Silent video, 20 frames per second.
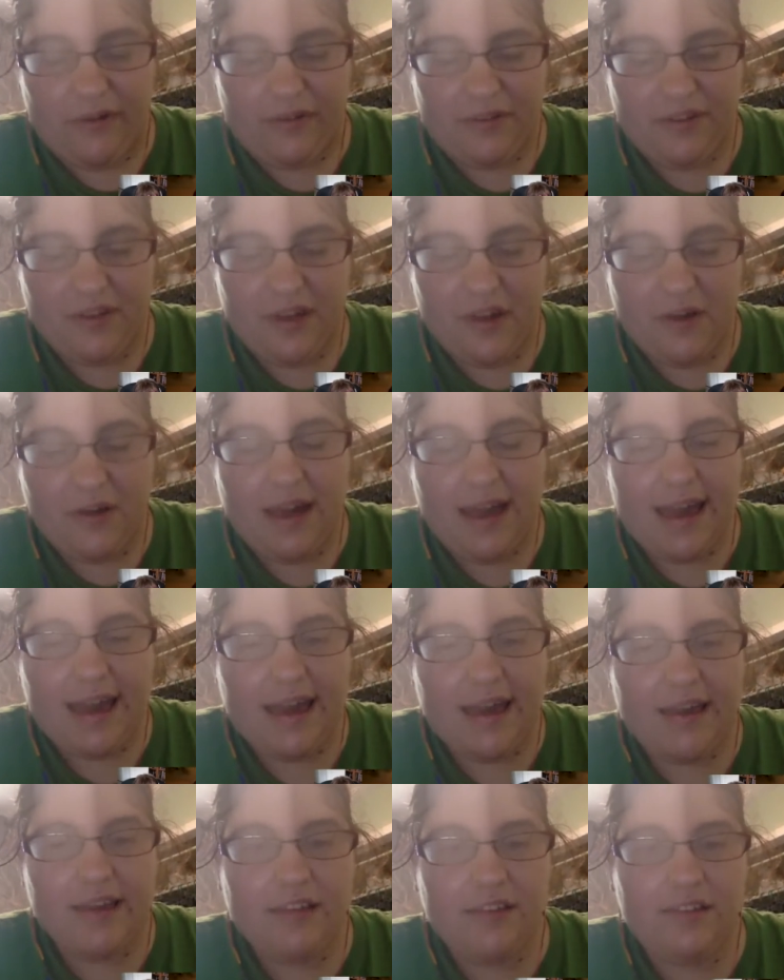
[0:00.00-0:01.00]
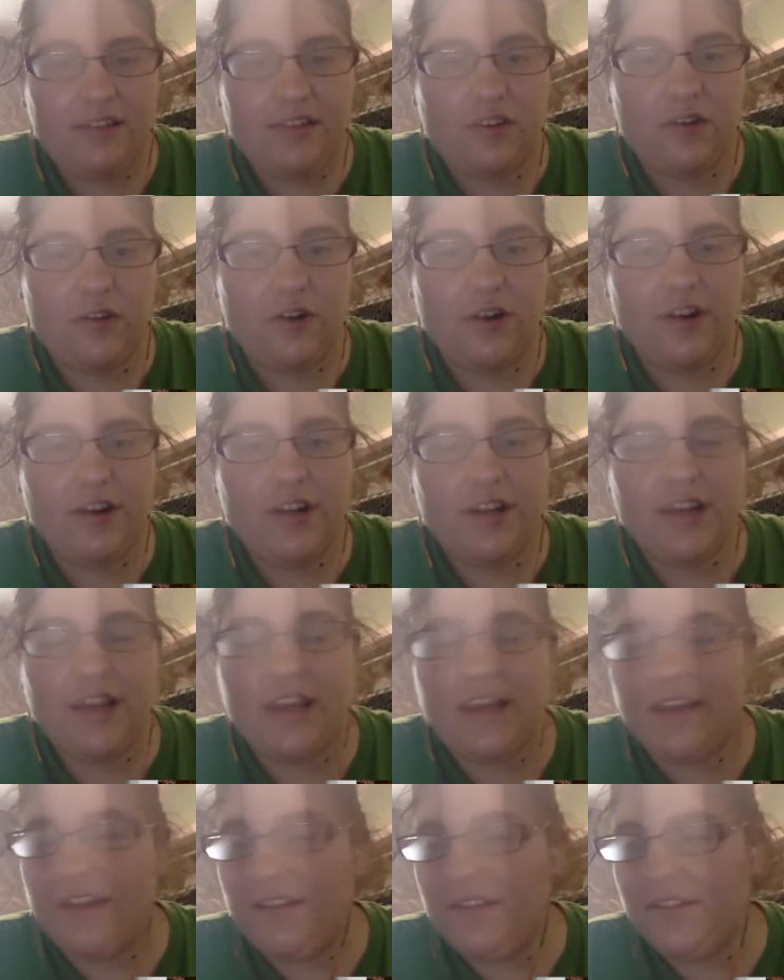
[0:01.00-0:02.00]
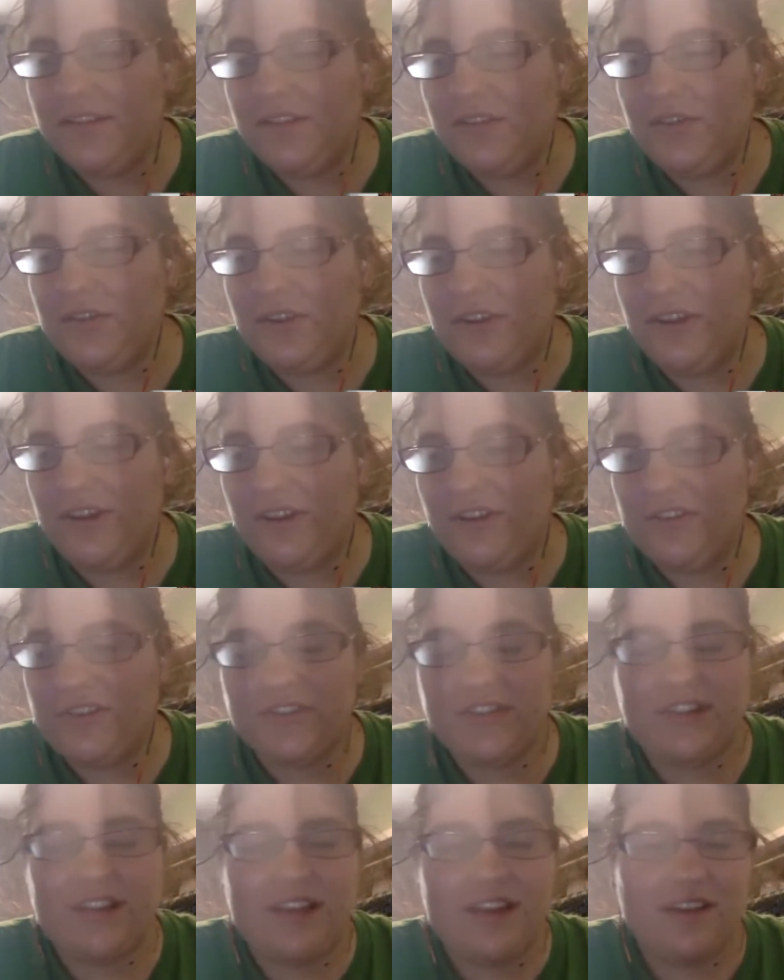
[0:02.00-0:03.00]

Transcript: So as Courtney, as you're just